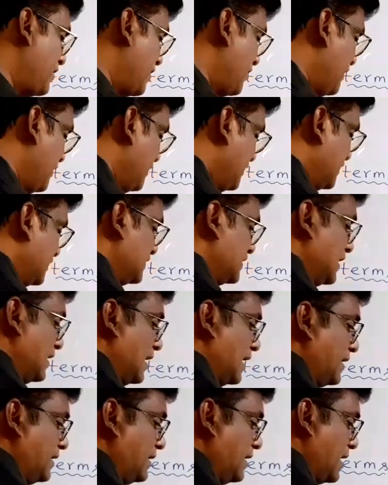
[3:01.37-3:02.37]
it is a
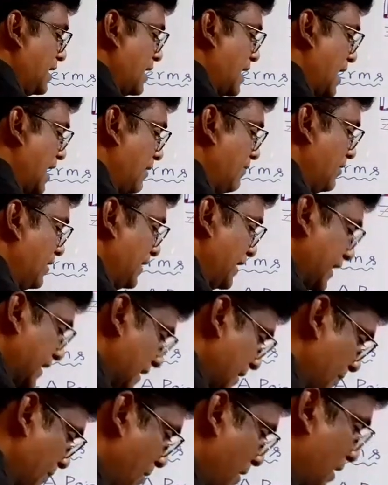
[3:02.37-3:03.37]
line, I will take
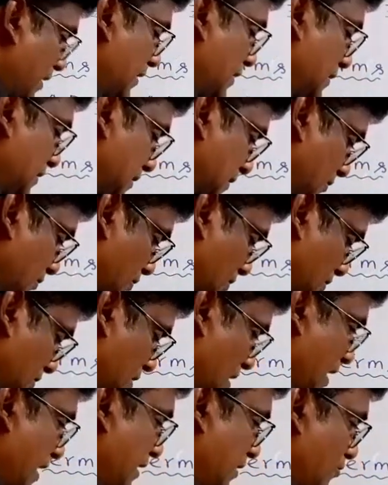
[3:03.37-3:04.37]
a part.
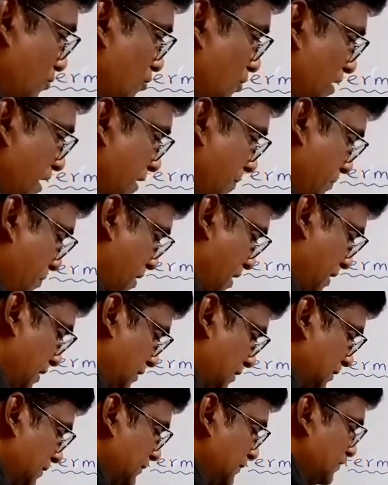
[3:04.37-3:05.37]
Look, I took a
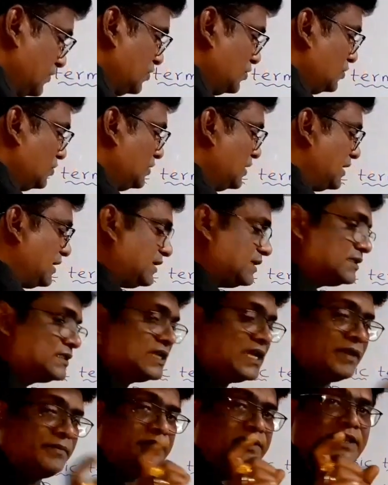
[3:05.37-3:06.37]
part. So that
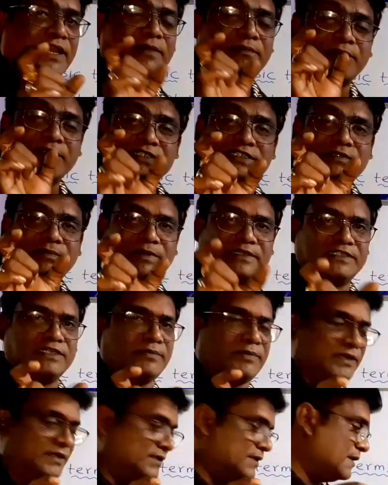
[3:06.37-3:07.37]
is having a fixed
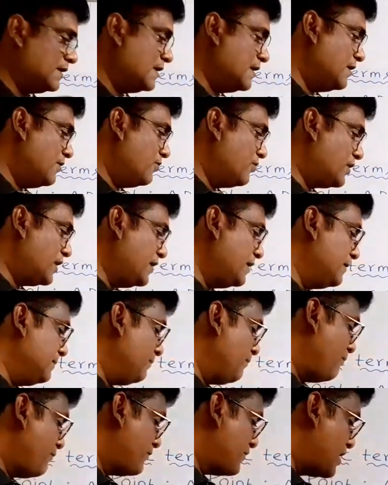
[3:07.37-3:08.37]
measurement.
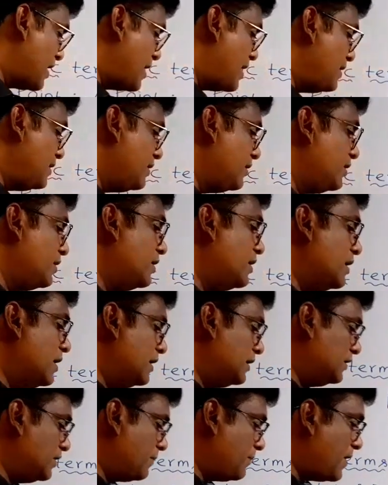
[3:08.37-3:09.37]
Okay. And
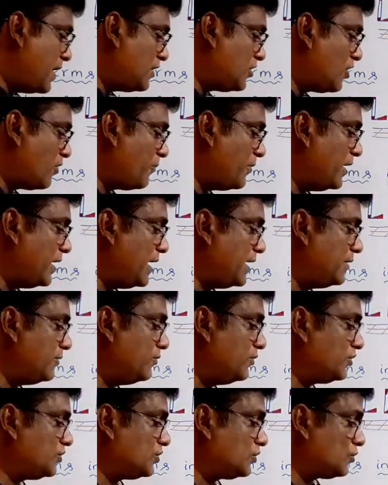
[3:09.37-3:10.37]
the part of a line
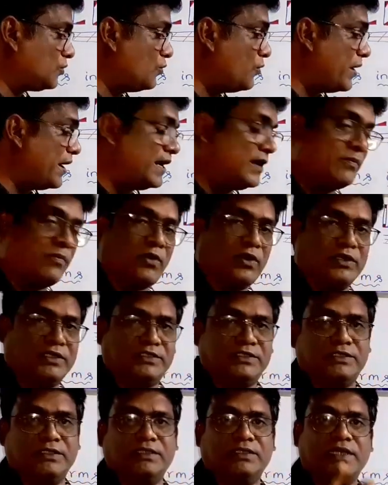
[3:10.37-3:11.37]
with 2
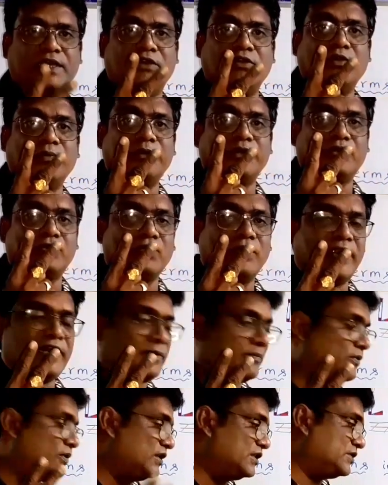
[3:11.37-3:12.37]
endpoints. There will be 2
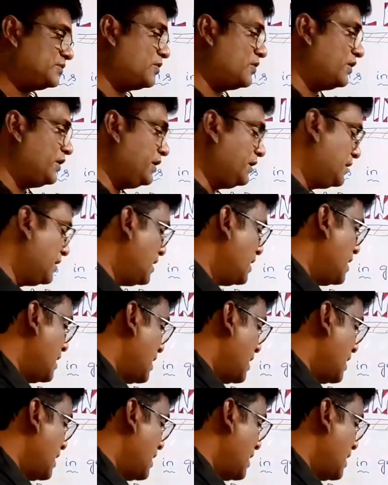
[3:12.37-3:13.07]
endpoints for it,